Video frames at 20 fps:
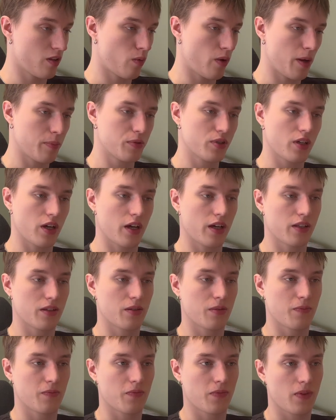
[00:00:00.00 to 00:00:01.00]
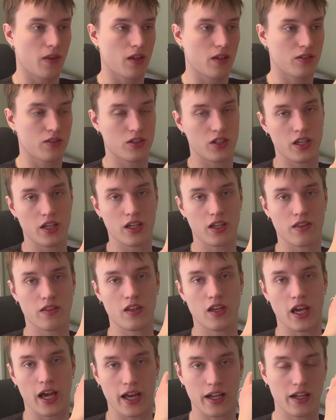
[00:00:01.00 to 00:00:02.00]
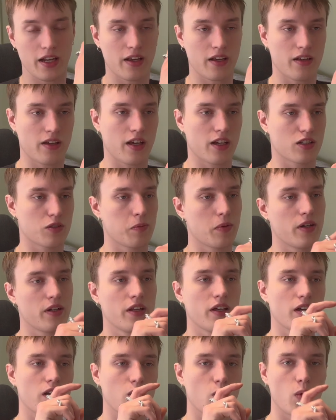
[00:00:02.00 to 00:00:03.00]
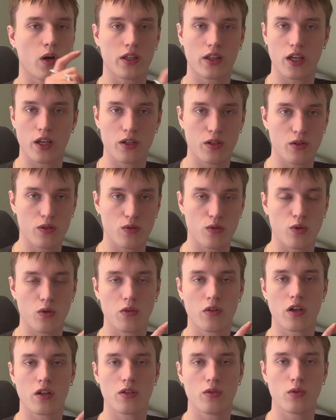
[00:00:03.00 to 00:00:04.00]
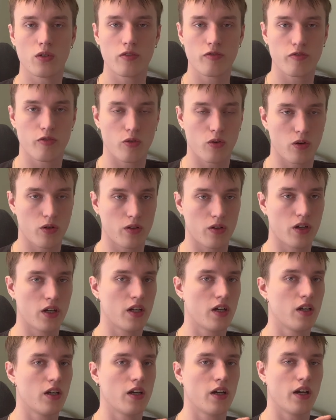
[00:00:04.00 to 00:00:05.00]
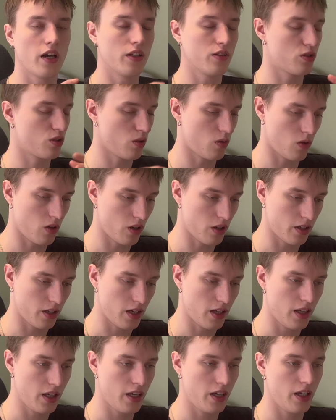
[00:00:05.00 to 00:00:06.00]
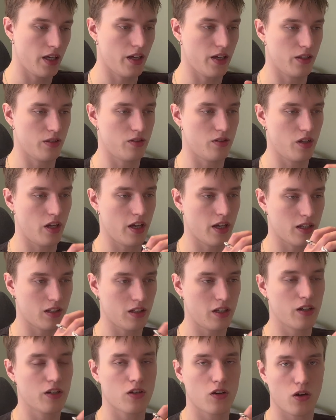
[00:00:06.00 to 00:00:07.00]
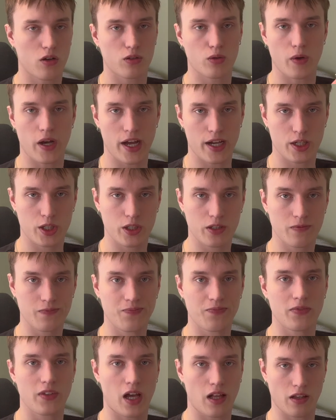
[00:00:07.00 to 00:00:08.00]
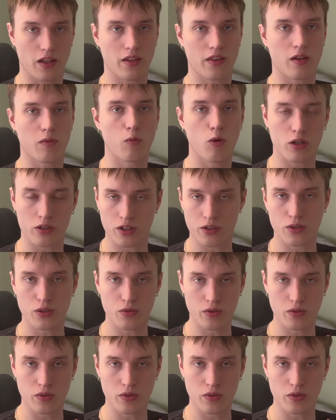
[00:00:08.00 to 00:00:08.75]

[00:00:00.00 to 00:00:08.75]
website, seeing the heading explaining what they do, who they do it for, and so on, is a clear call to action telling them what to do